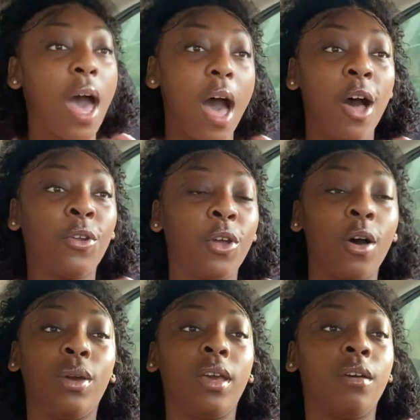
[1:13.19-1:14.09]
I don't know
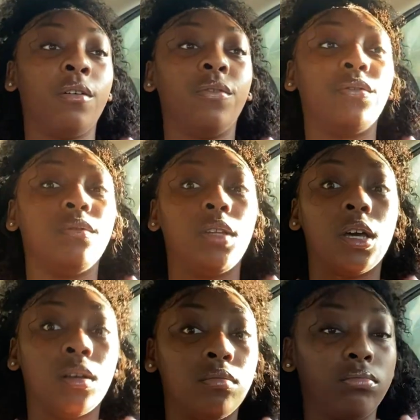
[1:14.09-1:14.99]
if
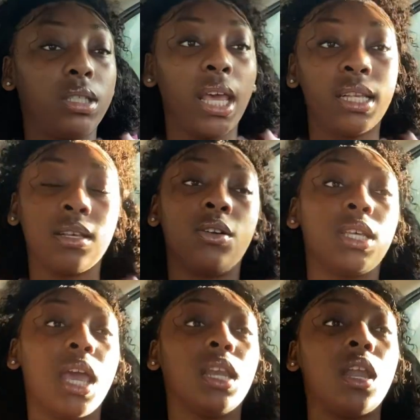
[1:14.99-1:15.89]
the test going to
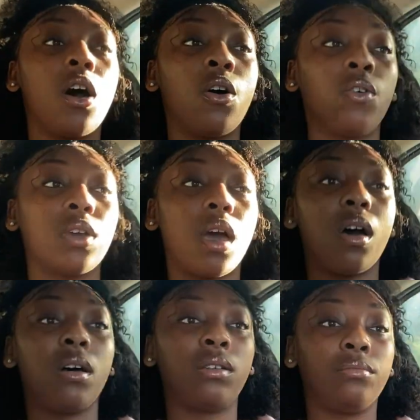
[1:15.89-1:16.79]
take long,
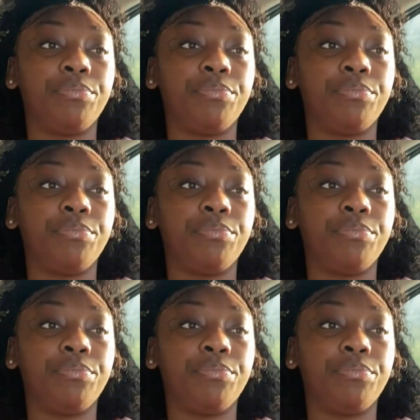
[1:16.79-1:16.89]
y'all.